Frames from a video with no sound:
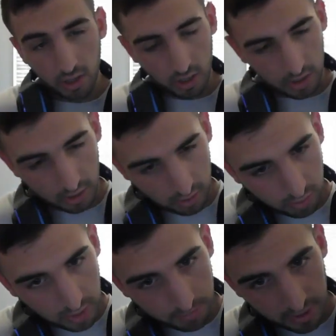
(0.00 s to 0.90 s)
uh,
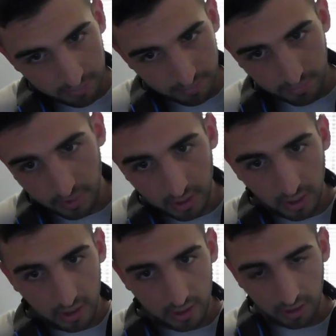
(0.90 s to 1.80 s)
quite a bit
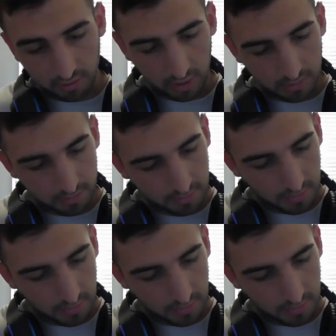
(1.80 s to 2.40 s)
next time.